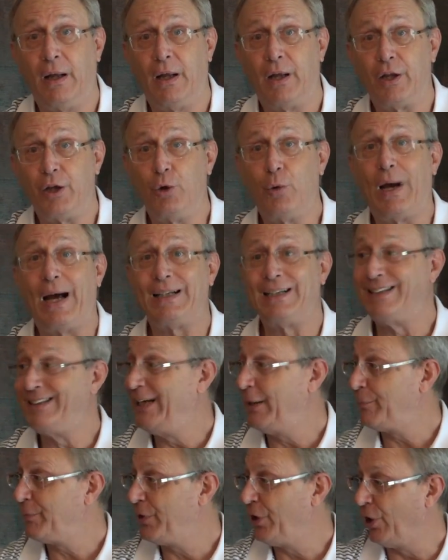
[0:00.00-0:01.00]
you had to
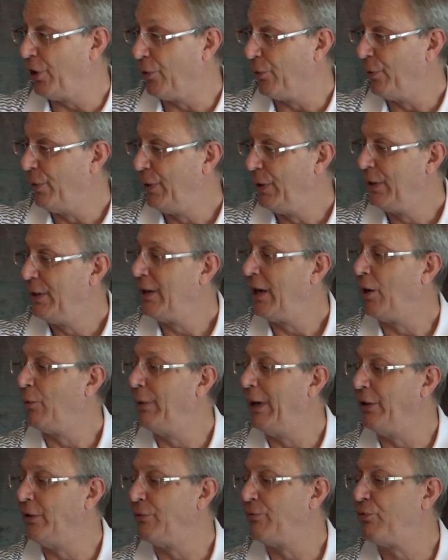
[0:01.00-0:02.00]
tiptoe
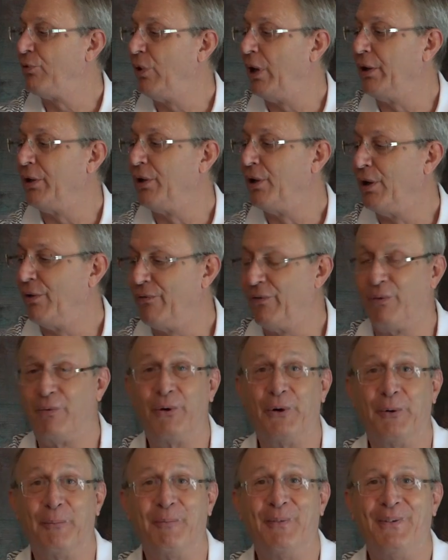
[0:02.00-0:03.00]
around the front of the
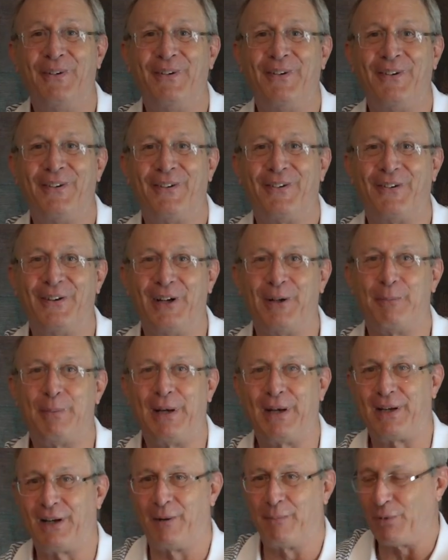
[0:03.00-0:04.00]
room, where you'd
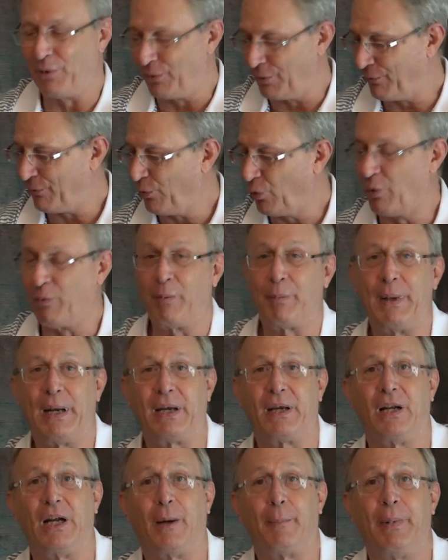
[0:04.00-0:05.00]
pick up, the floor would pick
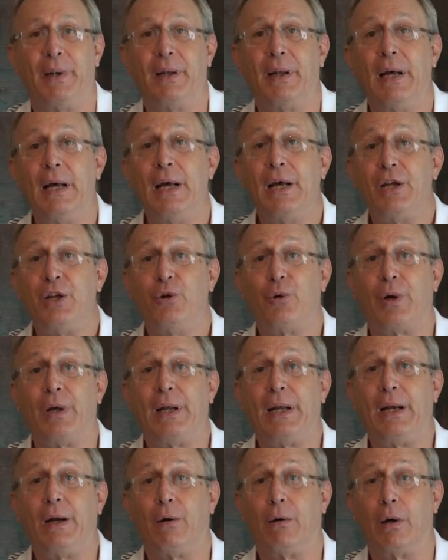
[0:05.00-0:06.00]
it up, and you could
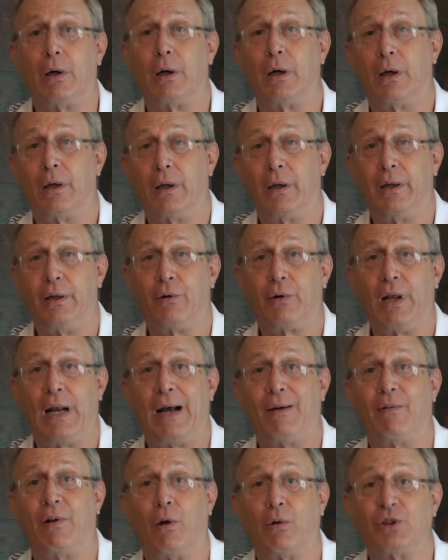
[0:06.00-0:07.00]
hear, you could
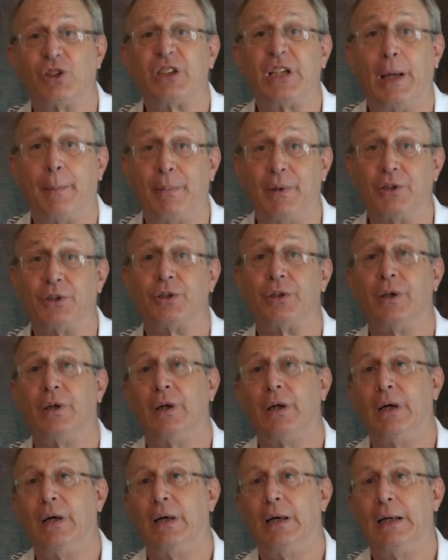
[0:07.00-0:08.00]
have a little skippage.
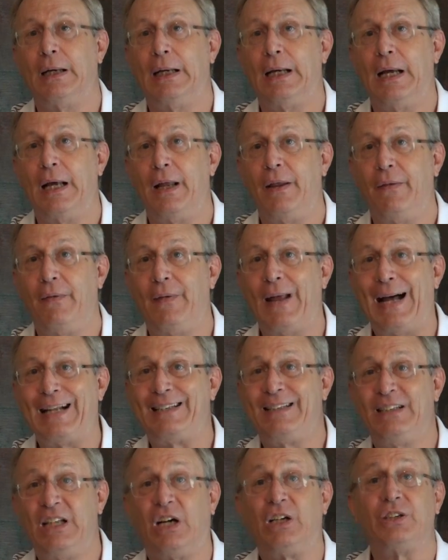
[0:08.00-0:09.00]

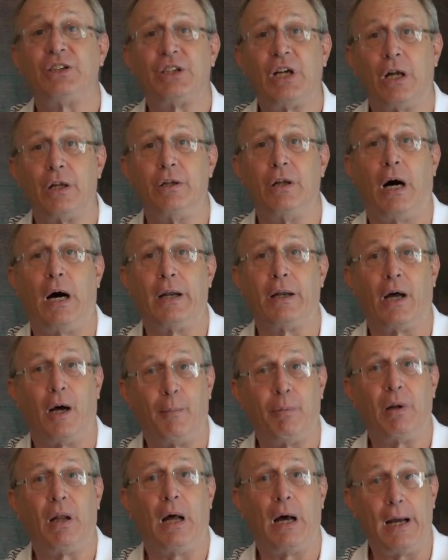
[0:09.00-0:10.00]
That does not
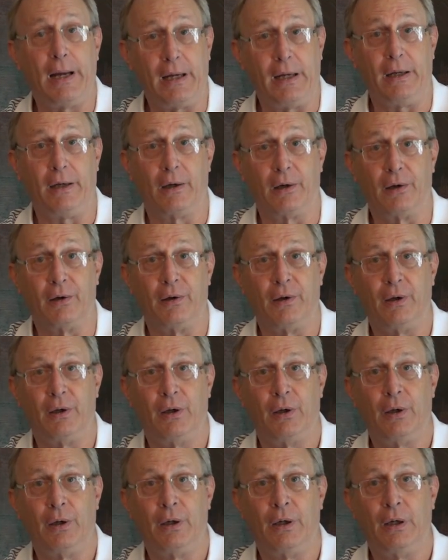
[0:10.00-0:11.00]
apply here.
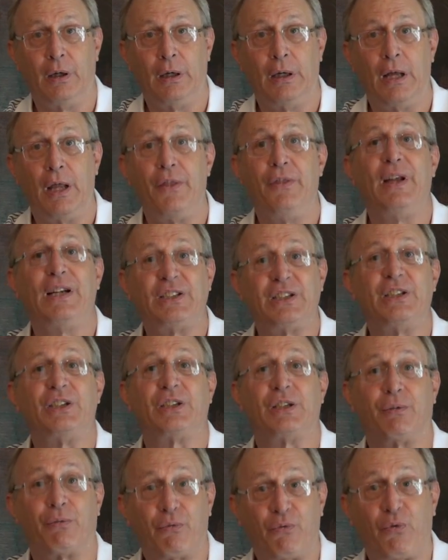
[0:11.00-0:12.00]
This is
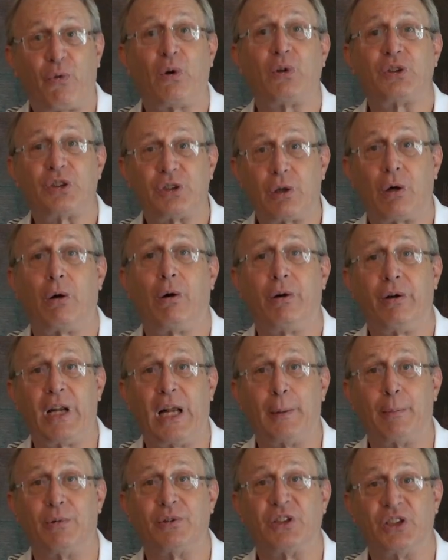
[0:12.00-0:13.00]
the first
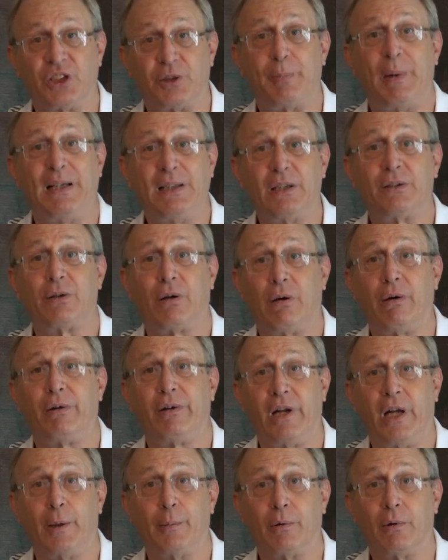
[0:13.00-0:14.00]
turntable, suspended
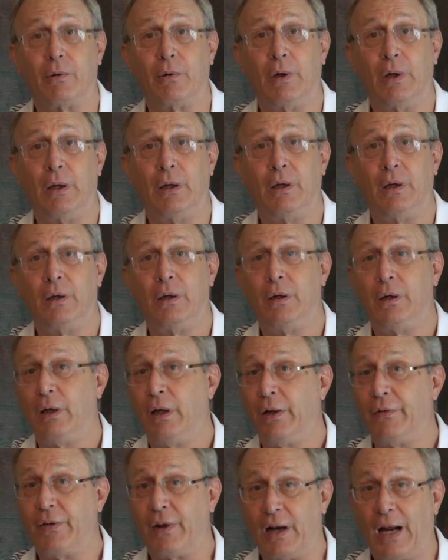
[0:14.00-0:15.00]
turntable,
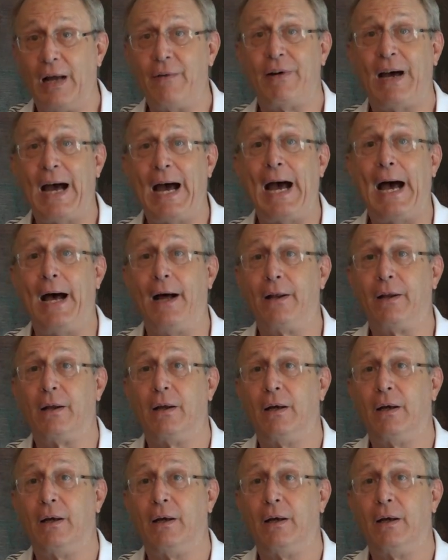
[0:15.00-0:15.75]
that I've had